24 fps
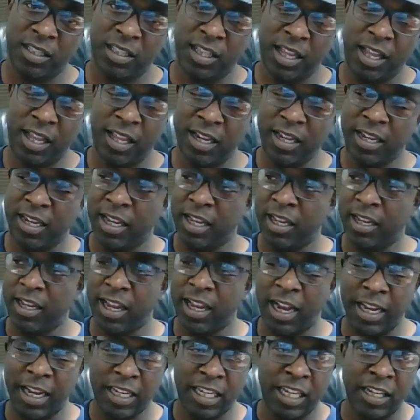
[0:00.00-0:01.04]
and that, and then
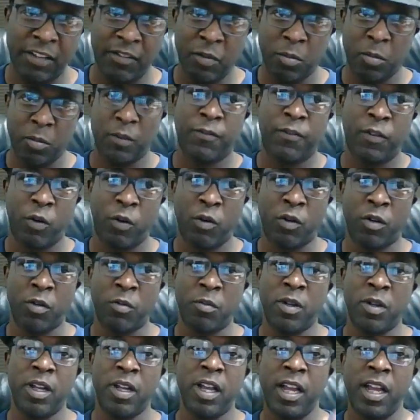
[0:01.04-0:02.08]
I give them a
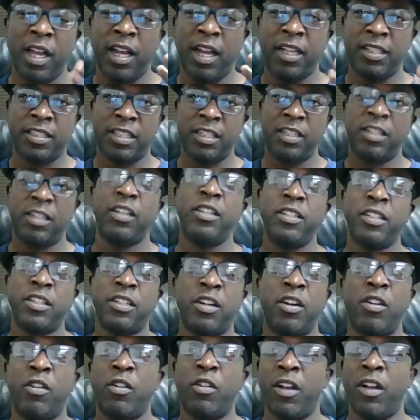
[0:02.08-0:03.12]
form and I say, here you
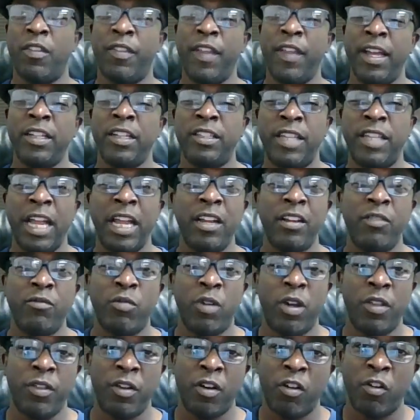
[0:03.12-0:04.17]
go, and they
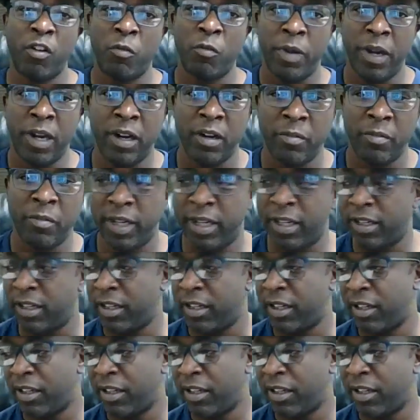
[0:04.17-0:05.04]
run their own pyramid,